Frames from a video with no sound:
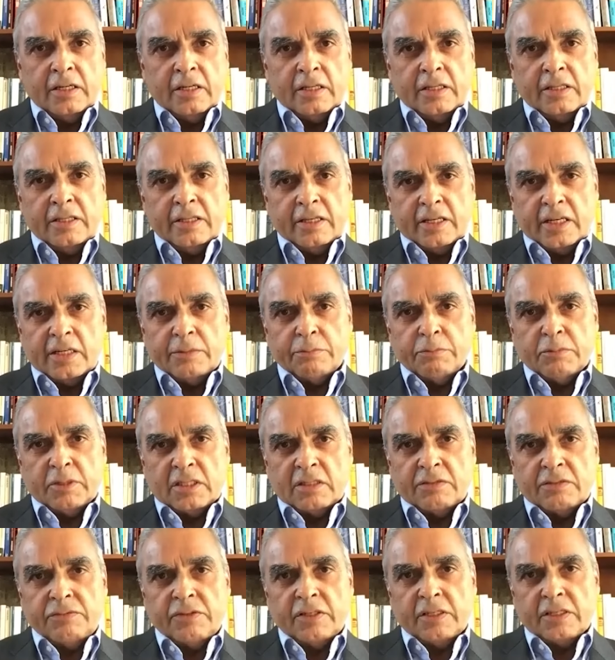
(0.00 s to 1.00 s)
the
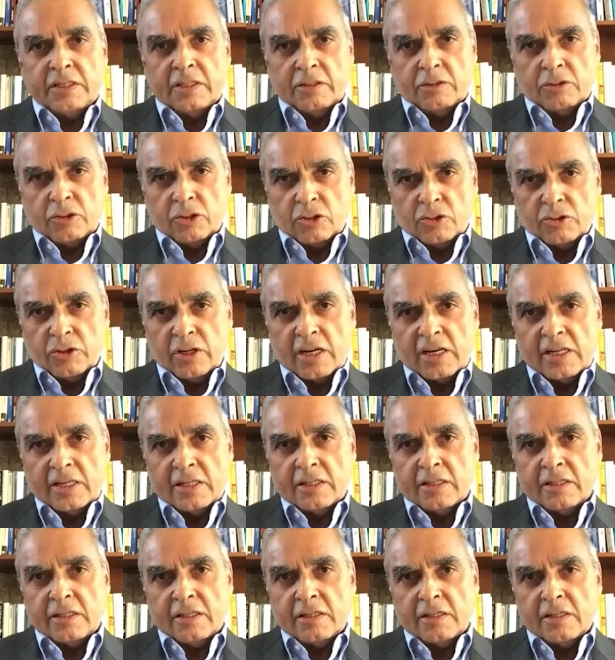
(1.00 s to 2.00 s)
atmosphere in Australia
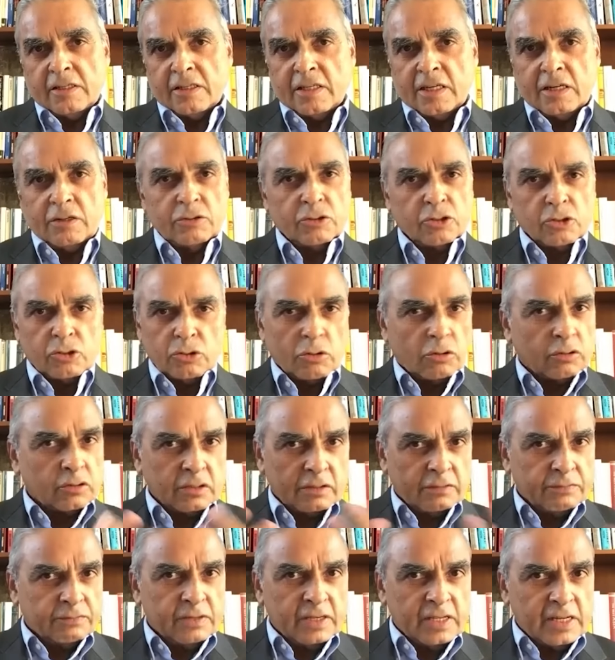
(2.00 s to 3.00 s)
is, how strong
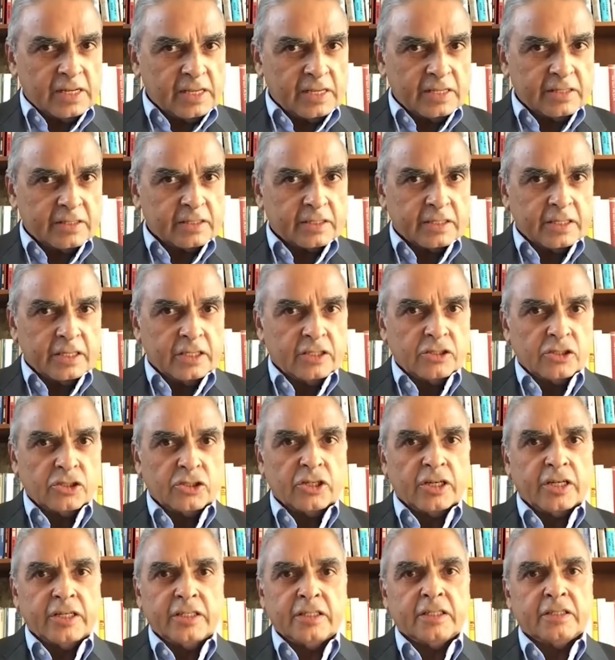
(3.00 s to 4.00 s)
the feelings against
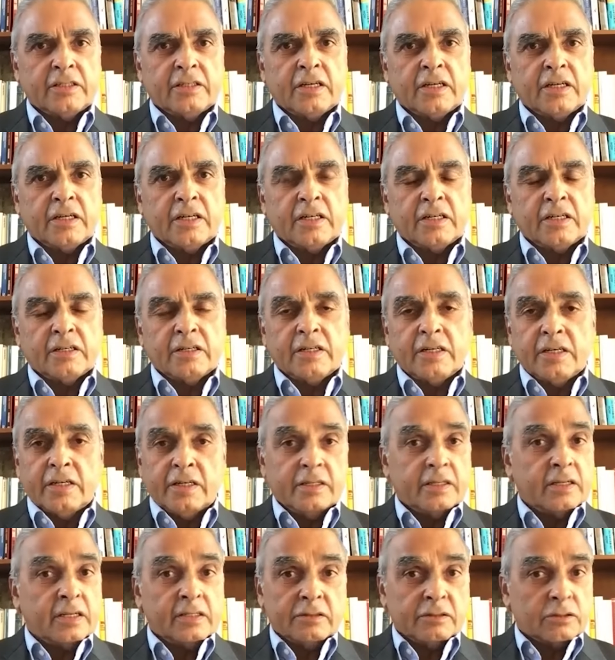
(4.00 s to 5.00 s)
China are,
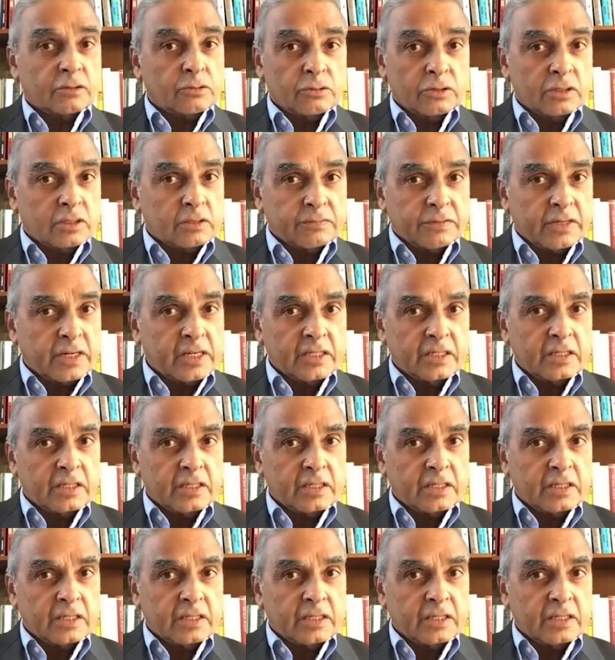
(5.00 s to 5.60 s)
and so it's very